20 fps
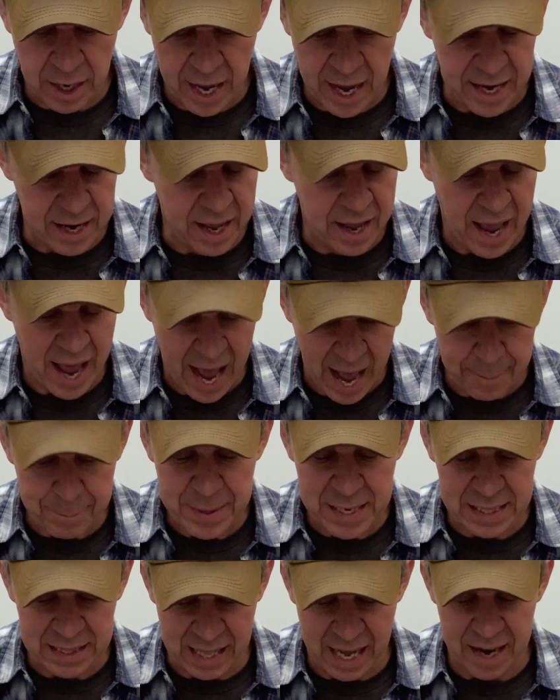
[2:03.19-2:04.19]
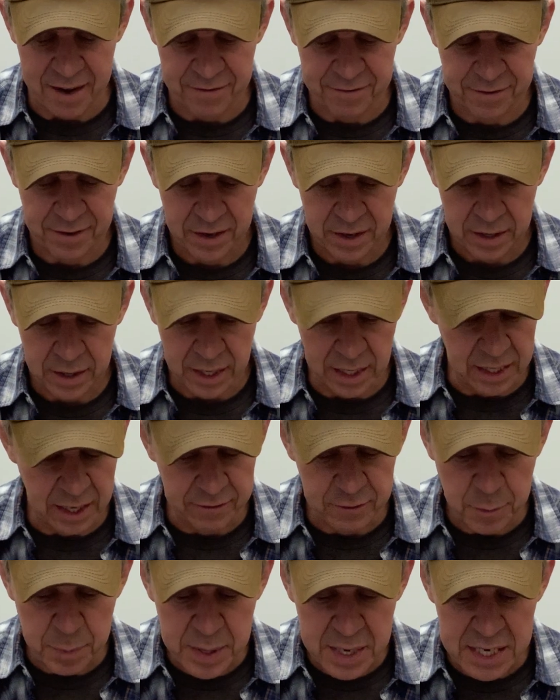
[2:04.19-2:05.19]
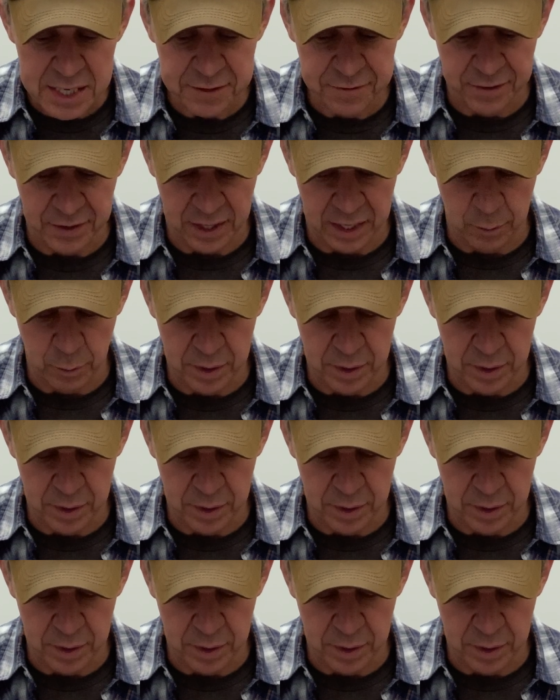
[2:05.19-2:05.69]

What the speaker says: had a happy life. He lived peacefully